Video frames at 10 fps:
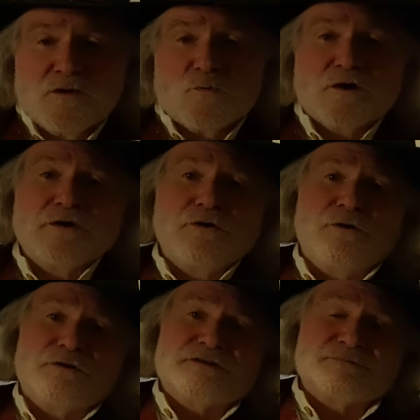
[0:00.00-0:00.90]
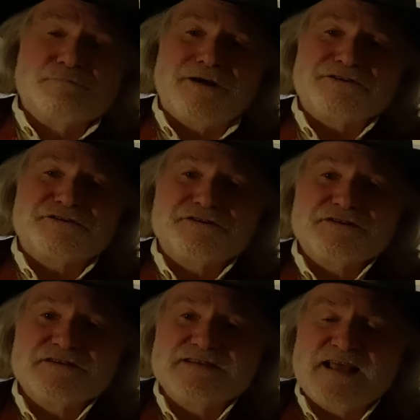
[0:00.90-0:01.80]
we're going to hold as much
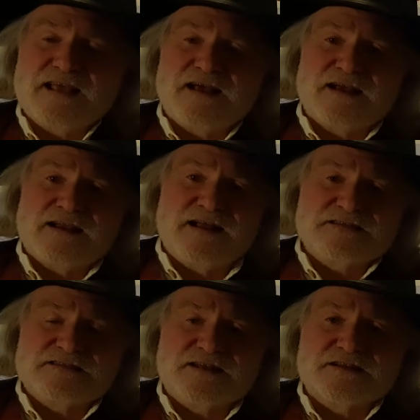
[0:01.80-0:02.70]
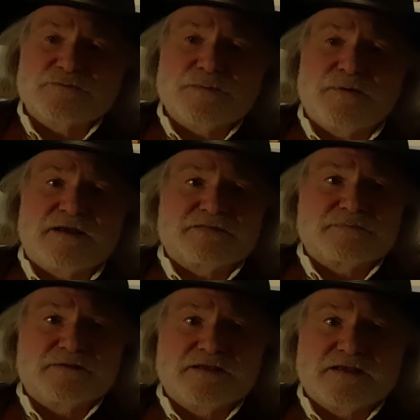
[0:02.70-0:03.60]
constant as we
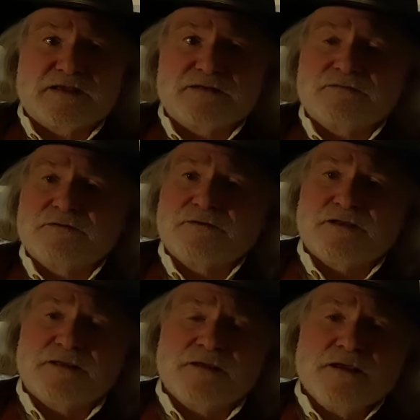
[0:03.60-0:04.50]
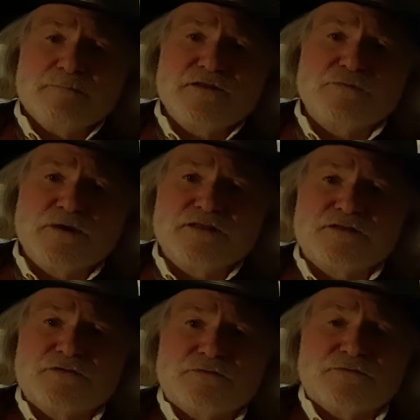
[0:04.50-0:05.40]
possibly can, okay, between the
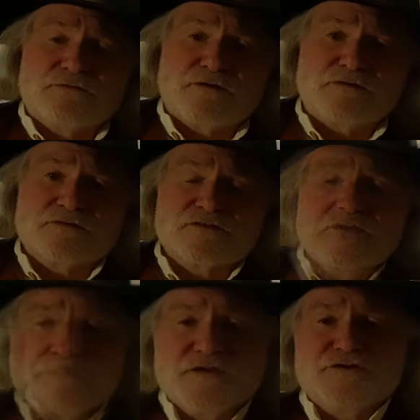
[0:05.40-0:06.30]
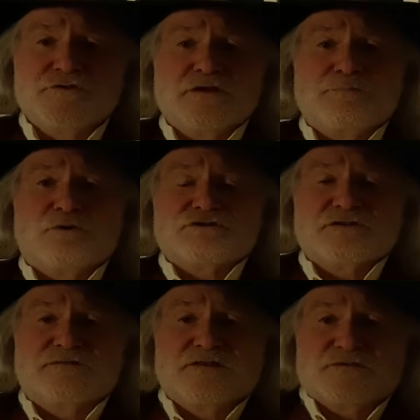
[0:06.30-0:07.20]
two revolvers. The shooting
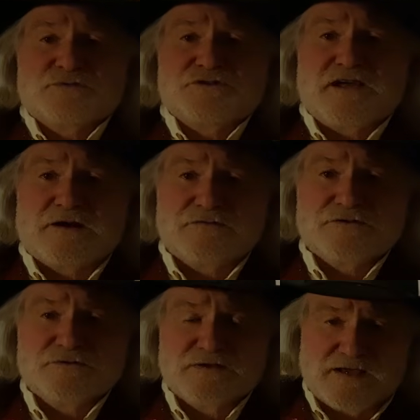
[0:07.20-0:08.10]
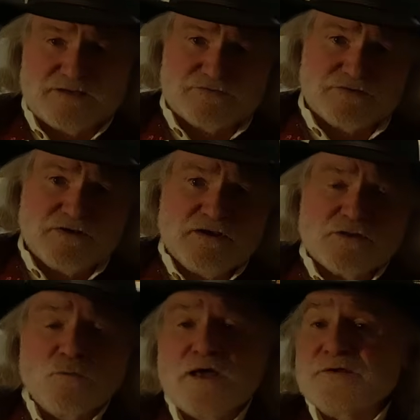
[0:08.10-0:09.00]
portion of this was shot over 2 days.
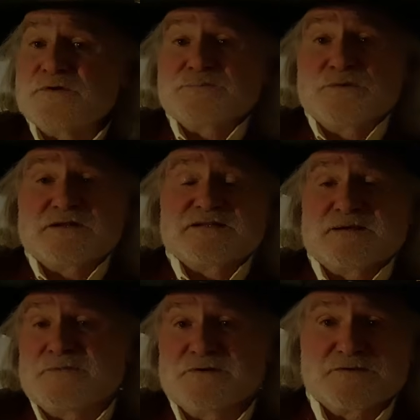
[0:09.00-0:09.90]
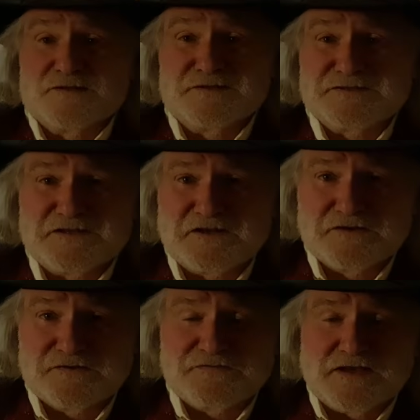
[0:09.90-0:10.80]
The weather was pretty similar. It was a little
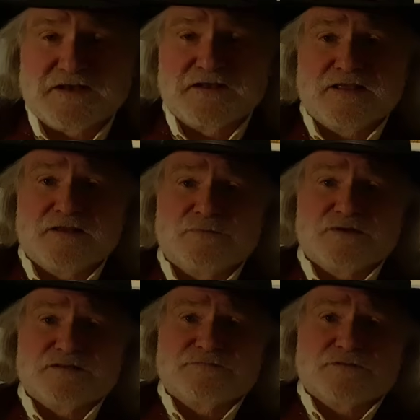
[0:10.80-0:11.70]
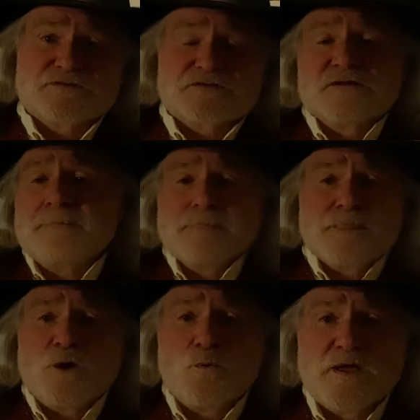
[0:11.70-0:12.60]
sunnier the second day than it was the first.
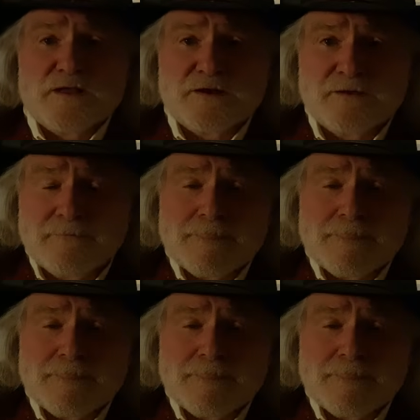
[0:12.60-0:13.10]
No wind.